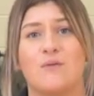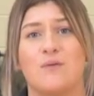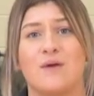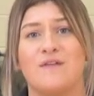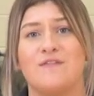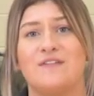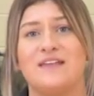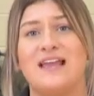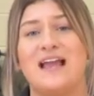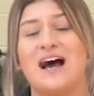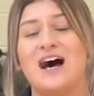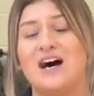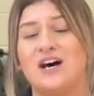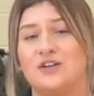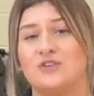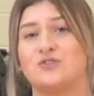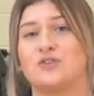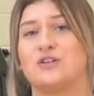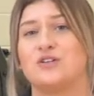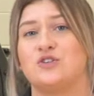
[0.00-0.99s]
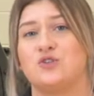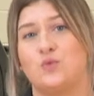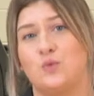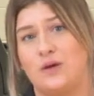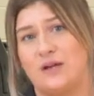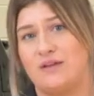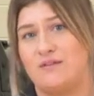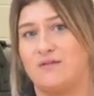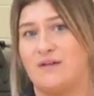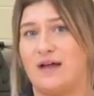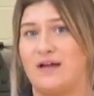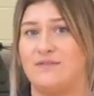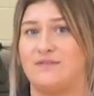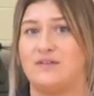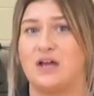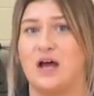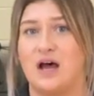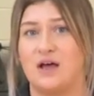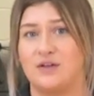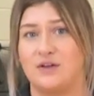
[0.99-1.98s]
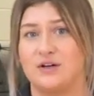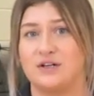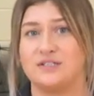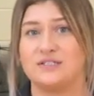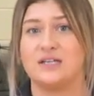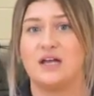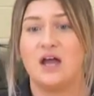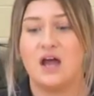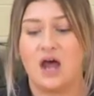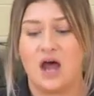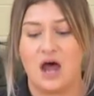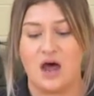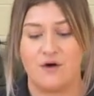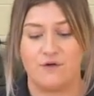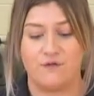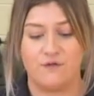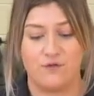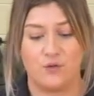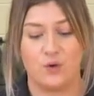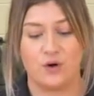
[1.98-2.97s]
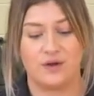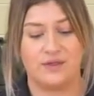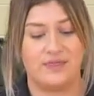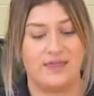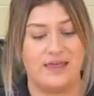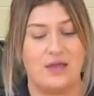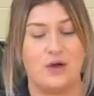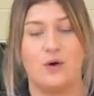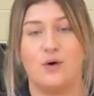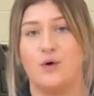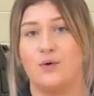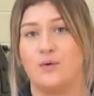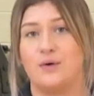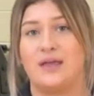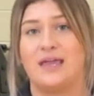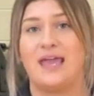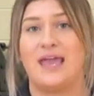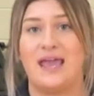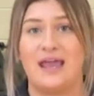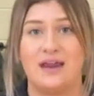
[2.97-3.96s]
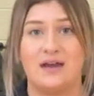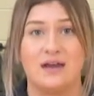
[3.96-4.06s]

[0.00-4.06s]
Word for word: roughly $125 uh, for the whole kit.